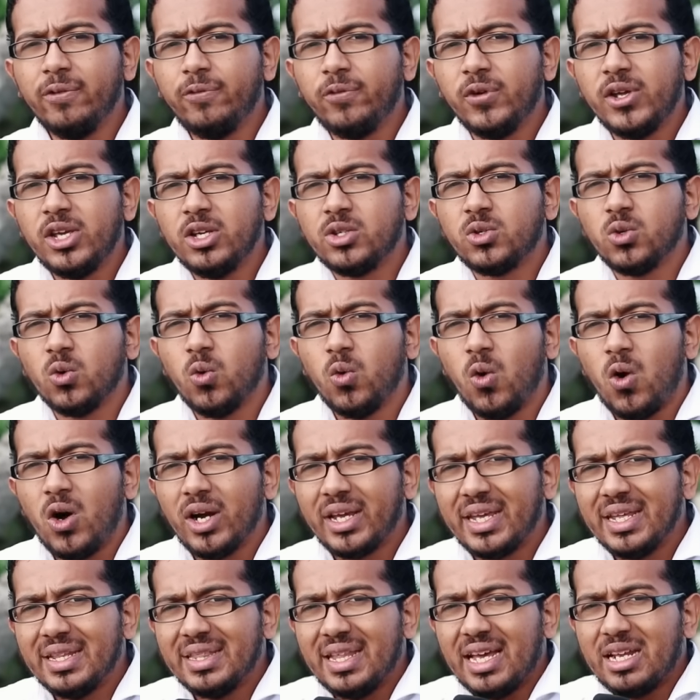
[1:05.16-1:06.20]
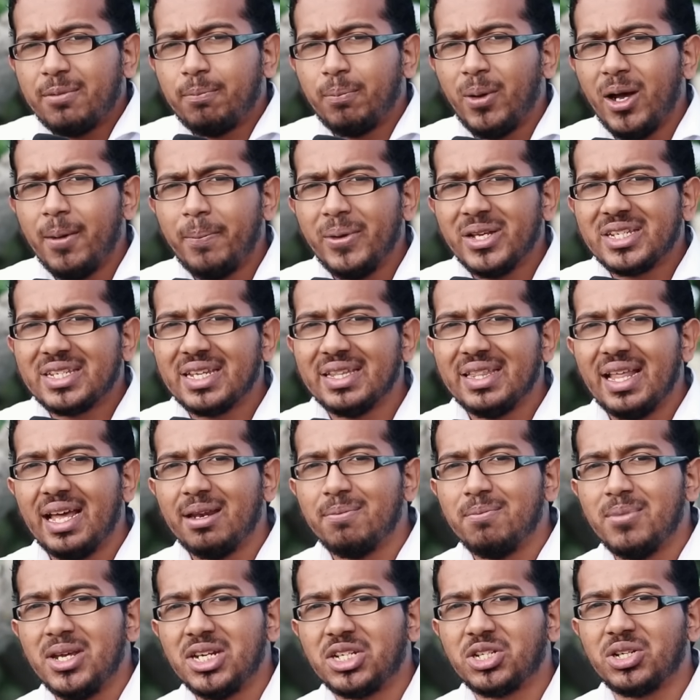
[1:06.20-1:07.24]
for you to walk in that purpose and that
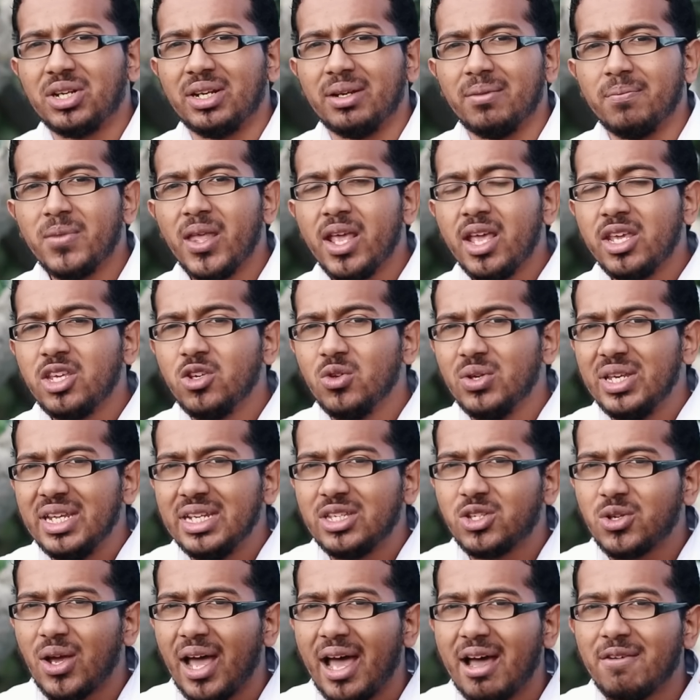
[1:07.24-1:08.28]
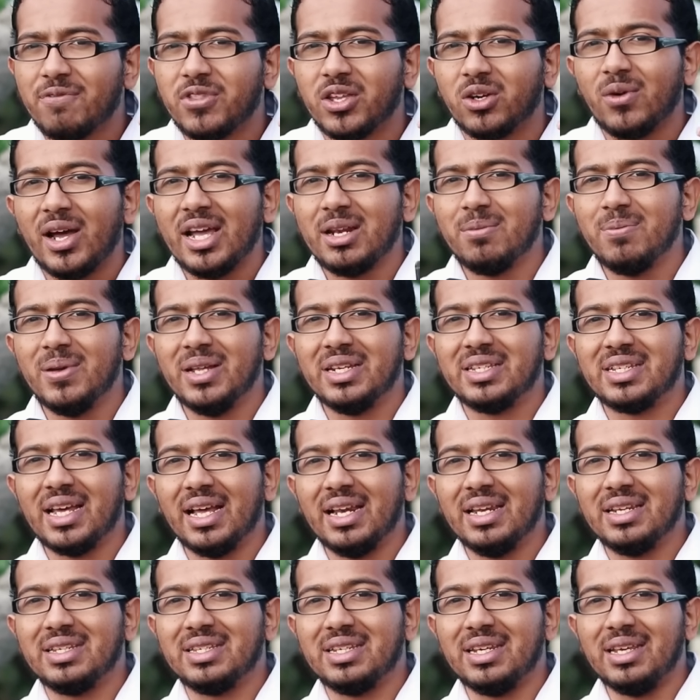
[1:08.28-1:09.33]
mission, you need to have the right
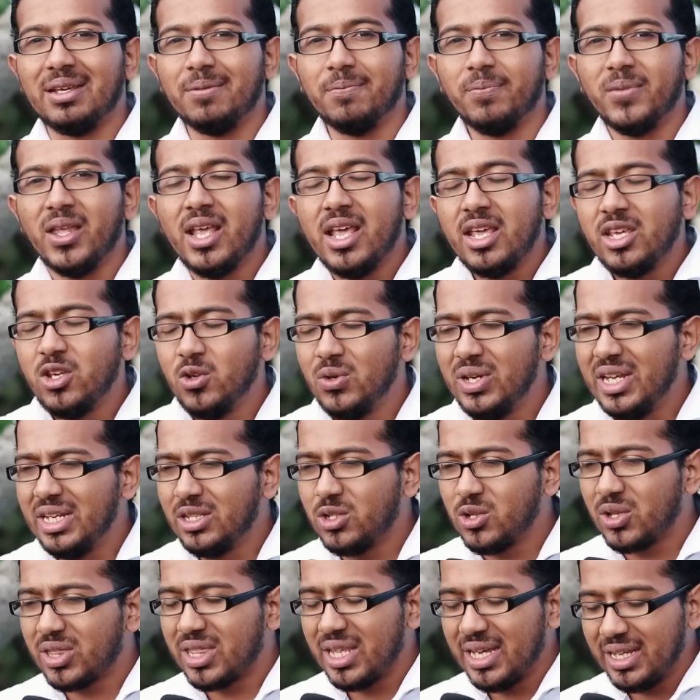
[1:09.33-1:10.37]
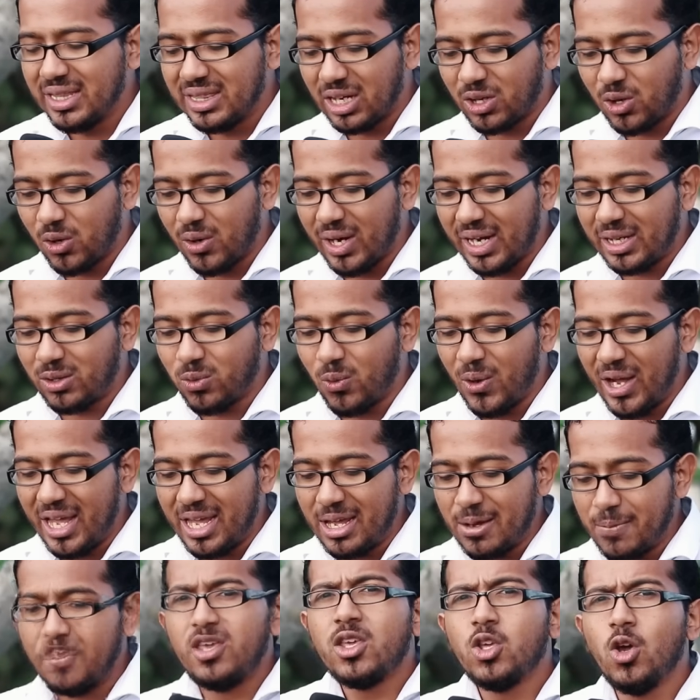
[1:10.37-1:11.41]
mentality. You need to think the correct
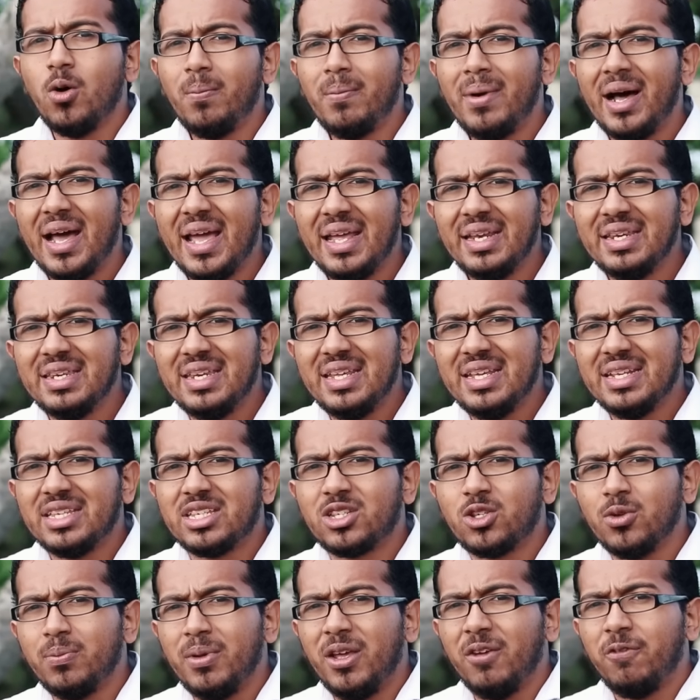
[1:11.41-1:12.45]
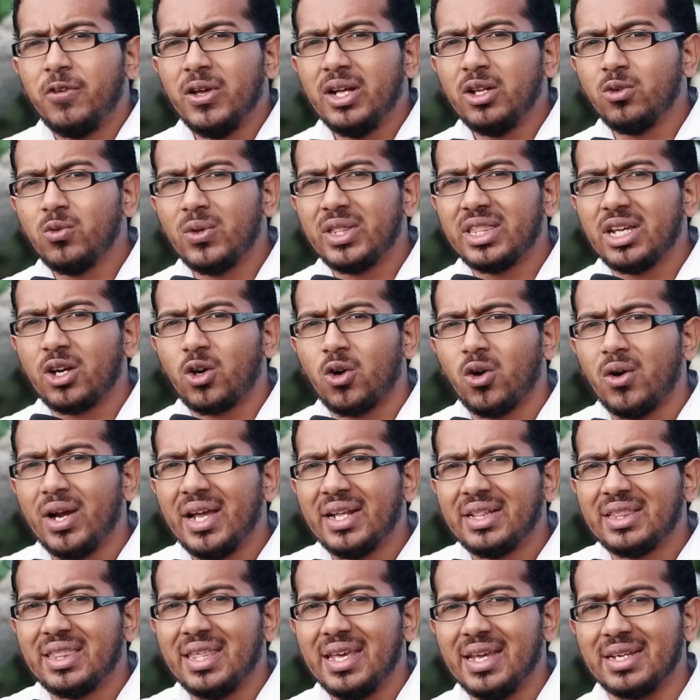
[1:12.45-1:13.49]
way. Your mind needs to be filled with the
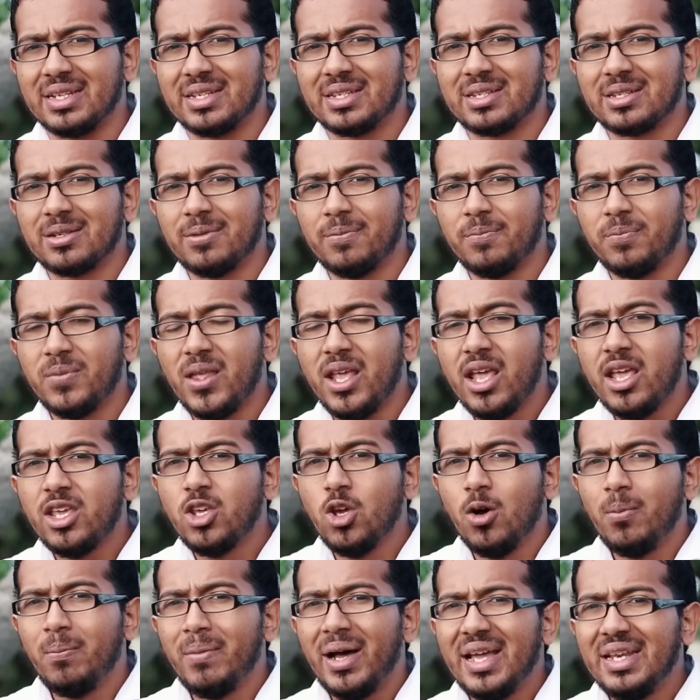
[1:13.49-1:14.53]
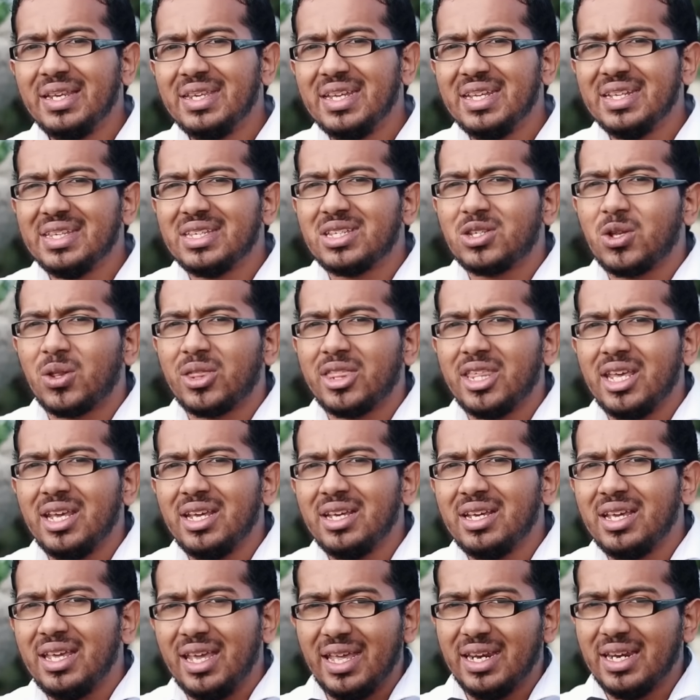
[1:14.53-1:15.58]
correct things. Your mind needs to
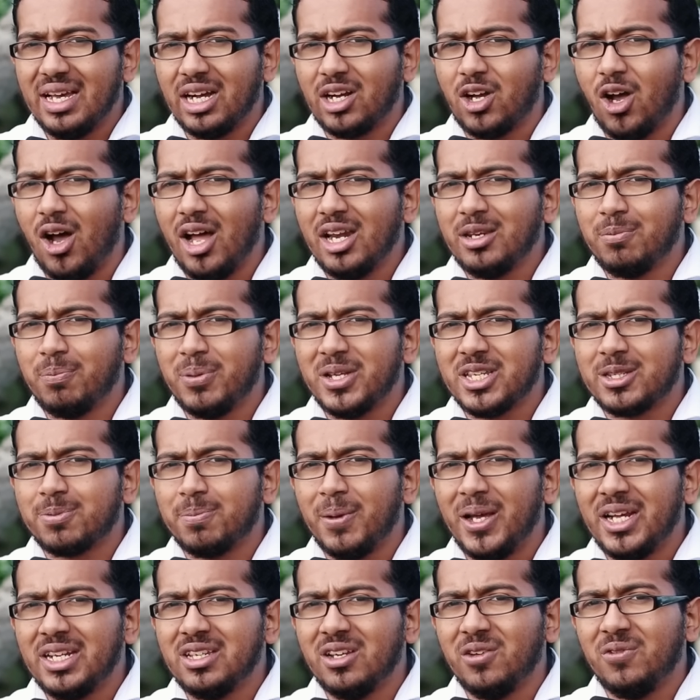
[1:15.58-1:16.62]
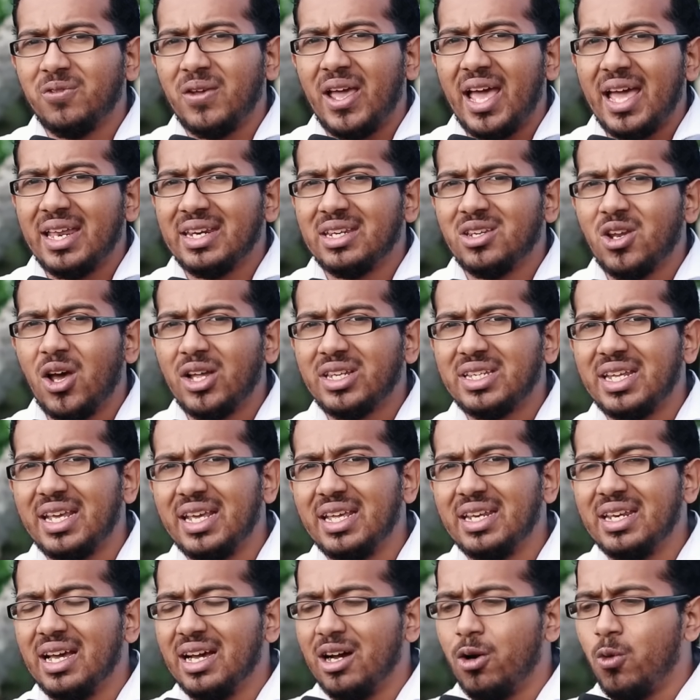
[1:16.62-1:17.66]
think in a God perspective and not
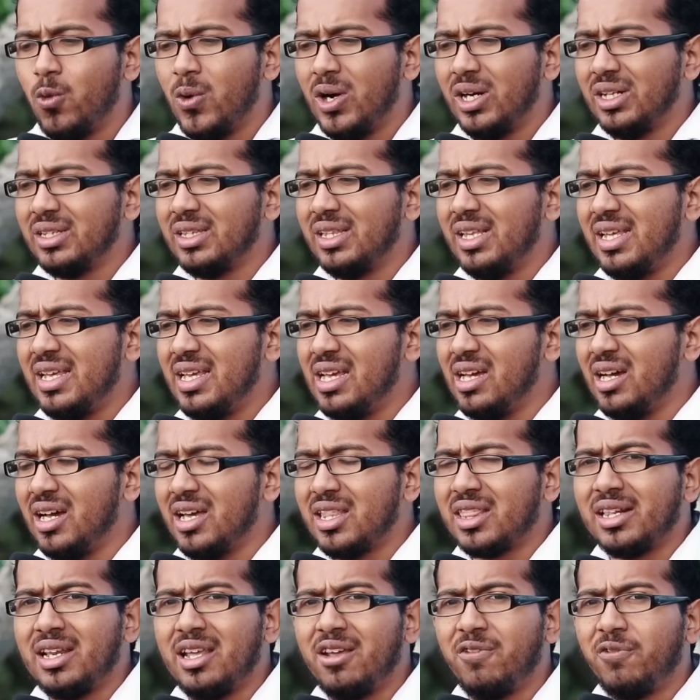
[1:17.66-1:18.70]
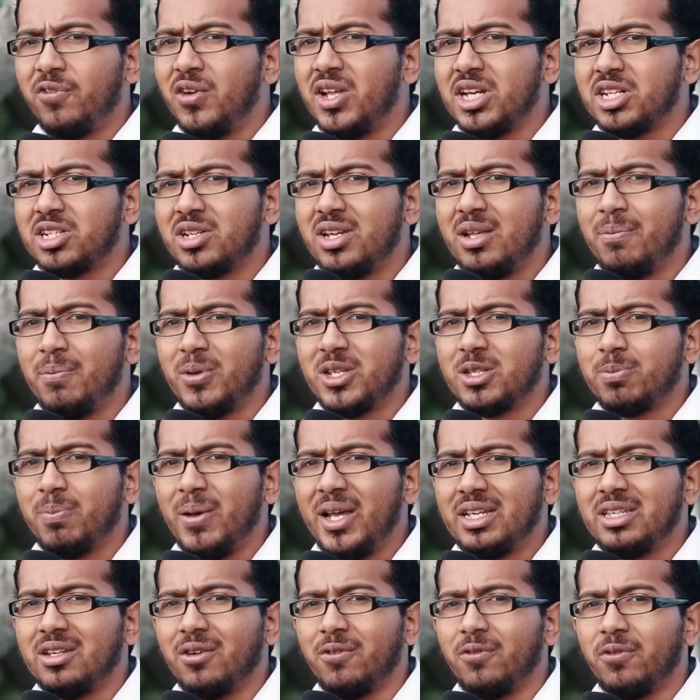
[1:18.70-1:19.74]
in a worldly, earthly, fleshly
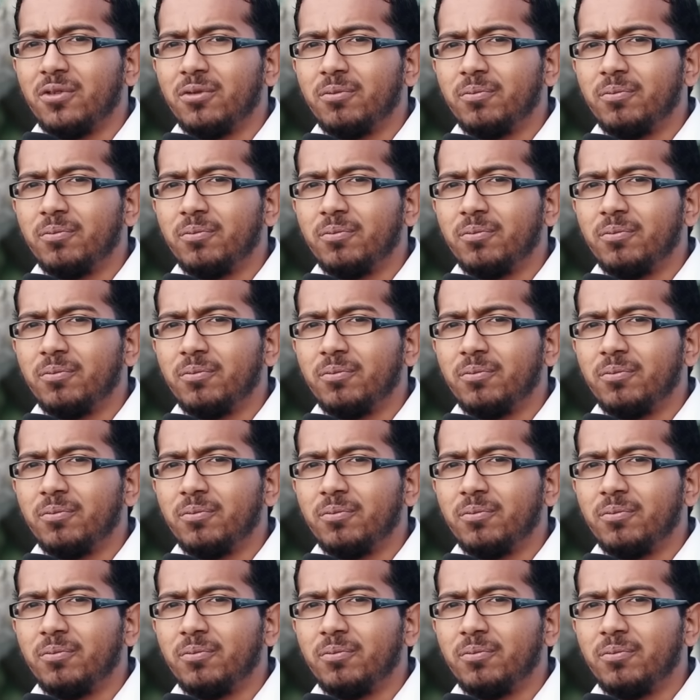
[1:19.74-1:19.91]
perspective.